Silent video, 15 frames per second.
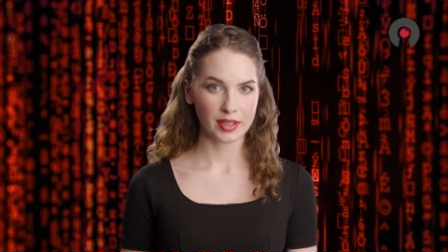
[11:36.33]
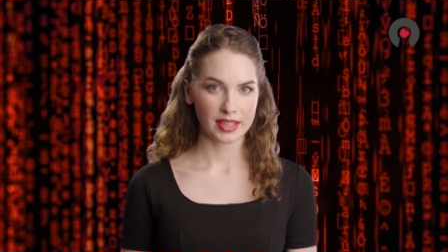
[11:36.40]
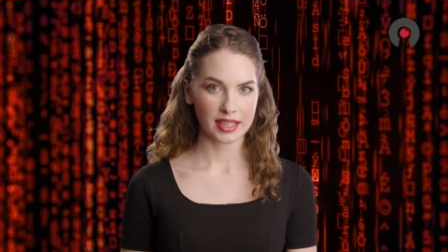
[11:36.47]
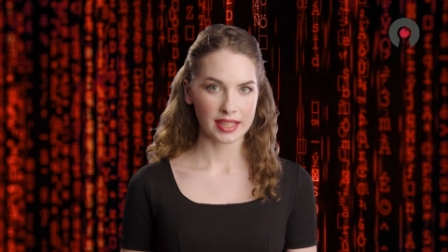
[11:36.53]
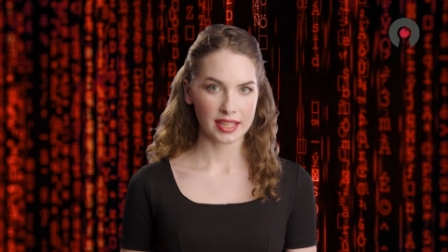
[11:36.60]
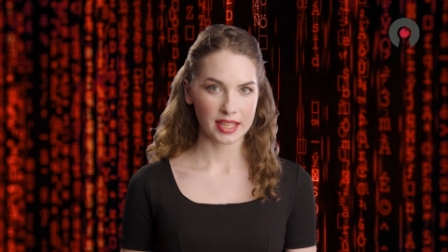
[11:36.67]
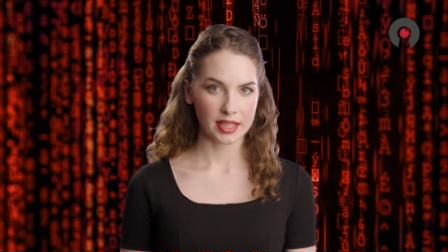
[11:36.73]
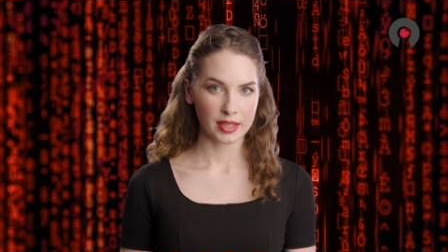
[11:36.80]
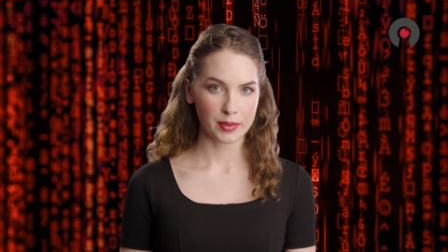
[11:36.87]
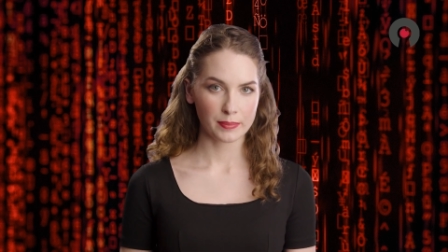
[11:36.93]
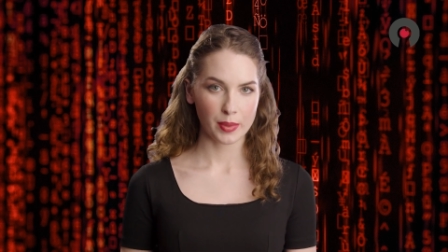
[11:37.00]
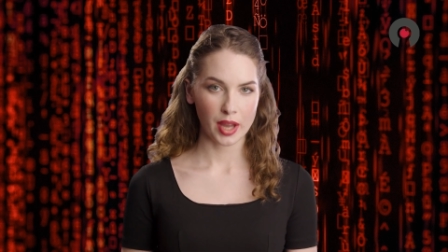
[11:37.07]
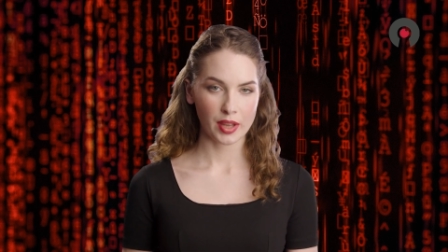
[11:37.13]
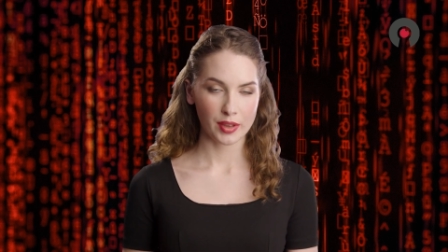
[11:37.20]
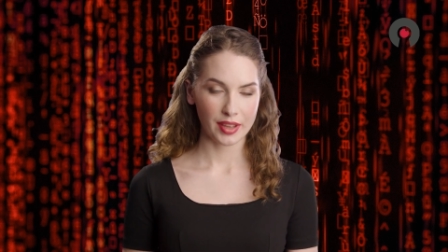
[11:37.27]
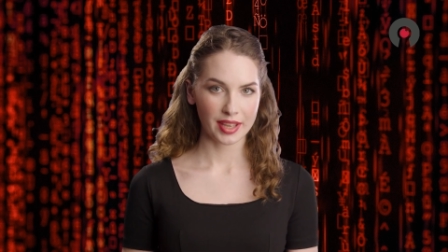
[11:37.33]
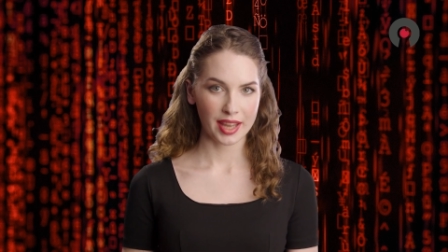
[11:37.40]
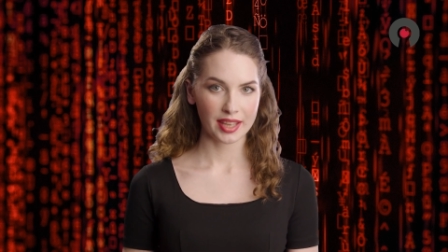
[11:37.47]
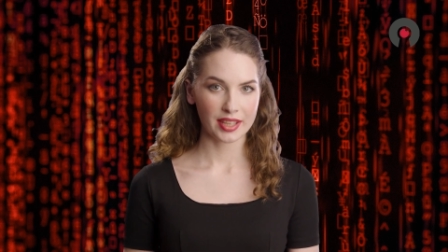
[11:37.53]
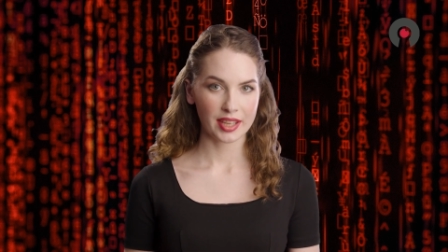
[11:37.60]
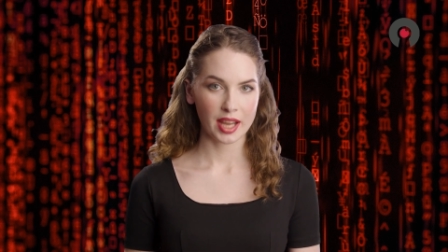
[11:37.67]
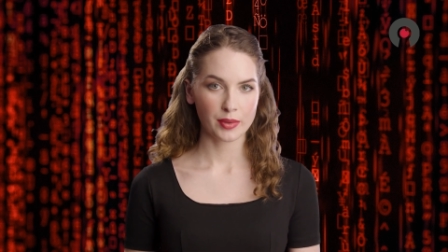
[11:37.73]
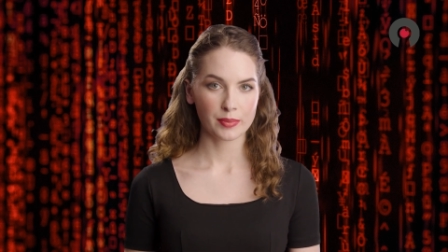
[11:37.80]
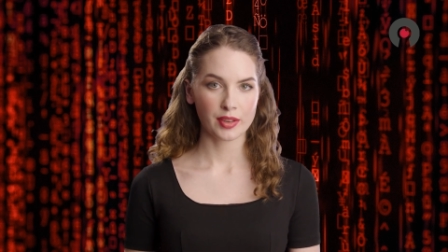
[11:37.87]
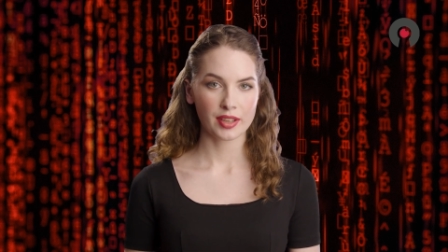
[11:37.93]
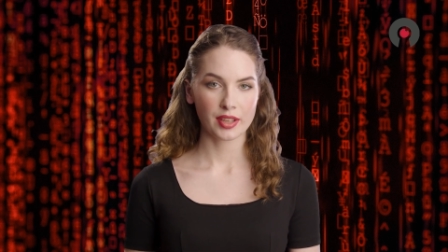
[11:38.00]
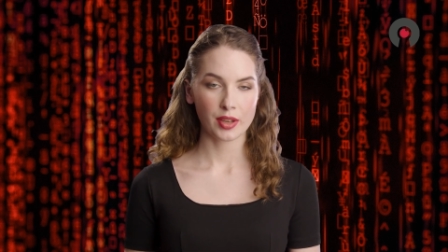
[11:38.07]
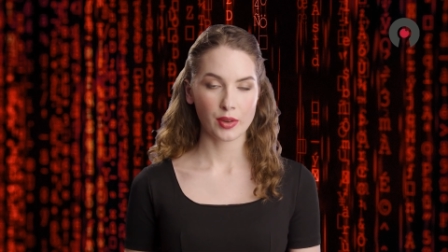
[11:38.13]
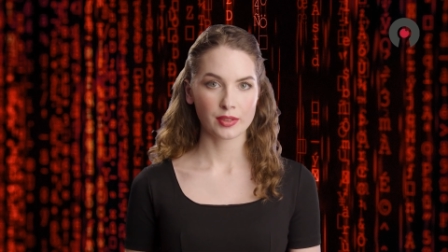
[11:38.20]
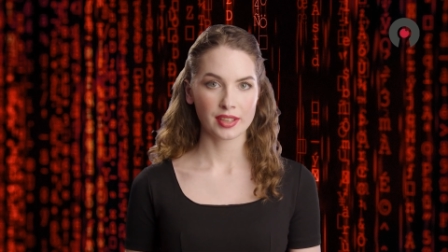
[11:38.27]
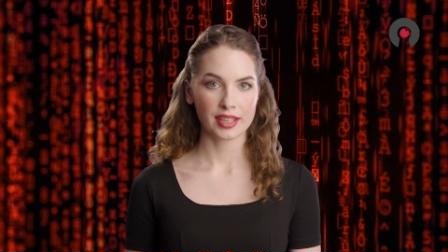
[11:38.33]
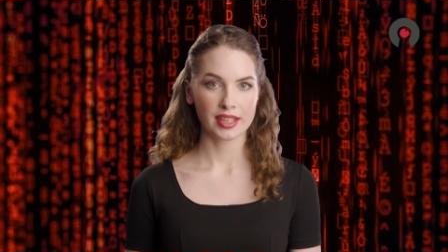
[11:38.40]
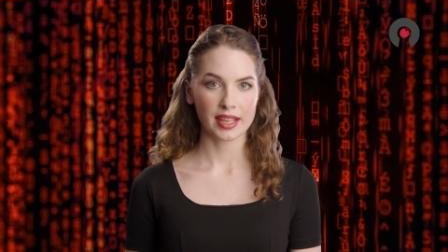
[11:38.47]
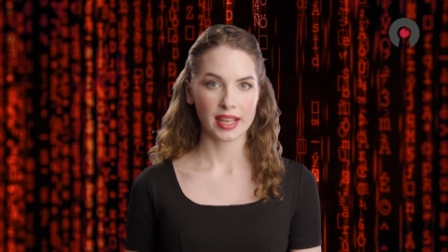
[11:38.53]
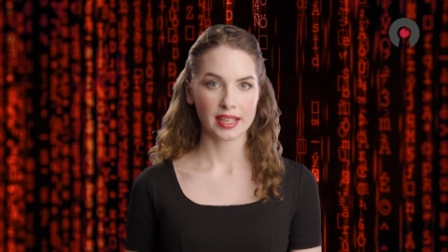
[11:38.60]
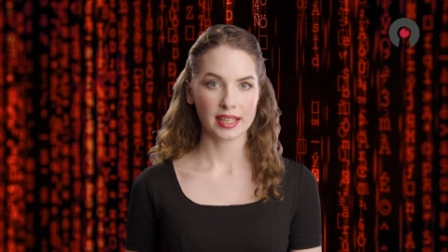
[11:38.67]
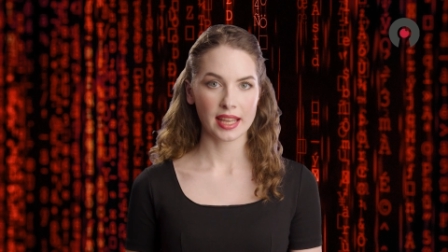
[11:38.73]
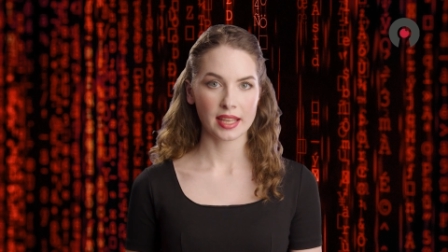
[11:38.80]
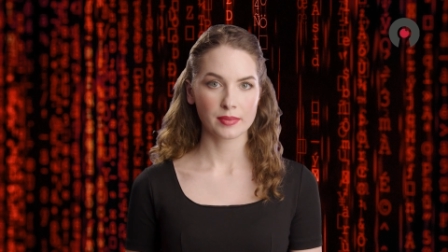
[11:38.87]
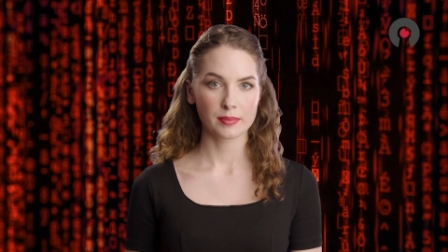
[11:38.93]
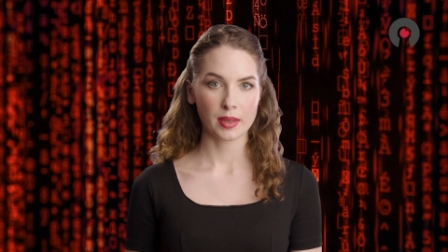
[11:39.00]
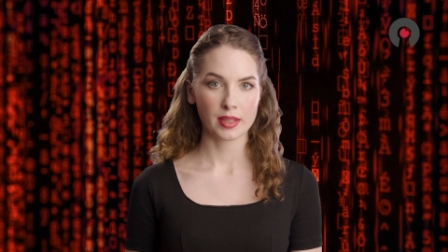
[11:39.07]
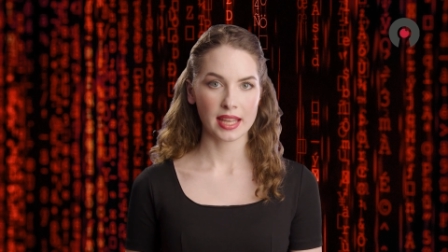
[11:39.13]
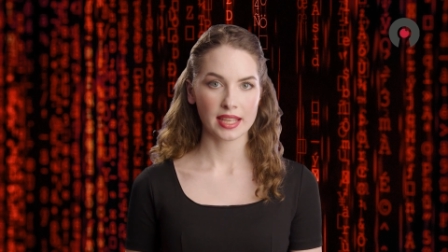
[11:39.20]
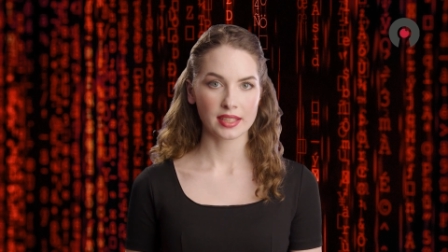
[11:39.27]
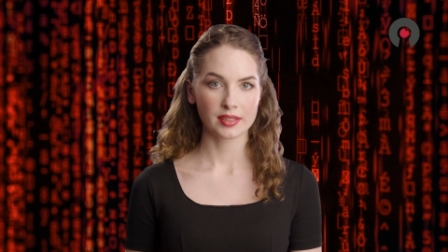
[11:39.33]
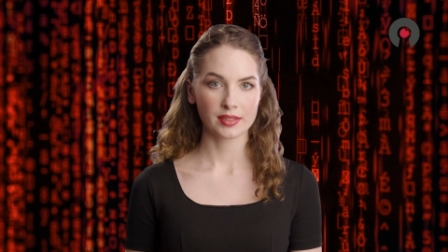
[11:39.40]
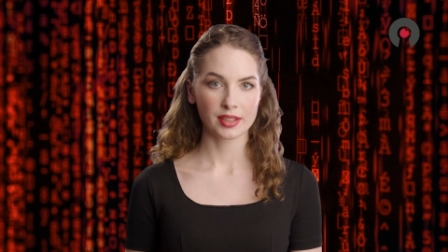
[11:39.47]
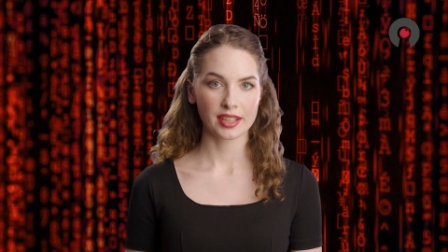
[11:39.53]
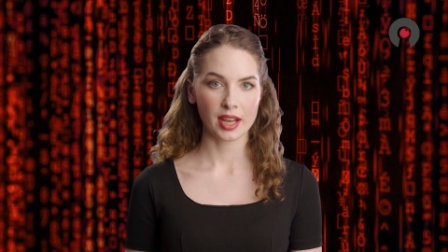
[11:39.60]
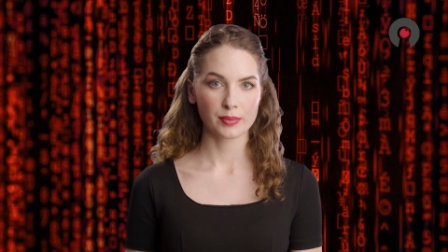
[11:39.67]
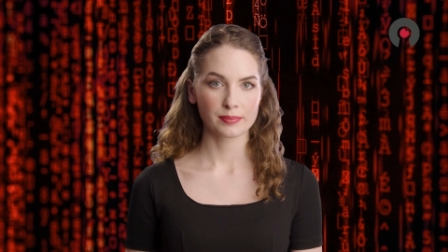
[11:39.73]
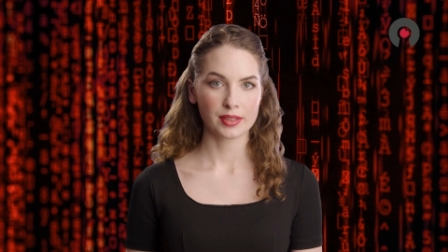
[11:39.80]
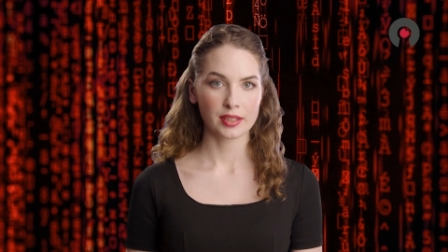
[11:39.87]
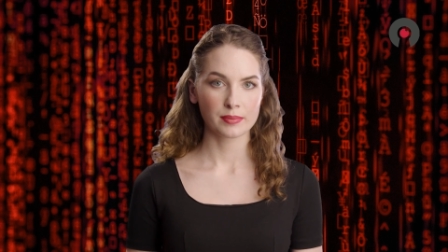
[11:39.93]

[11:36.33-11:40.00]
businesses that prioritize cybersecurity and take proactive steps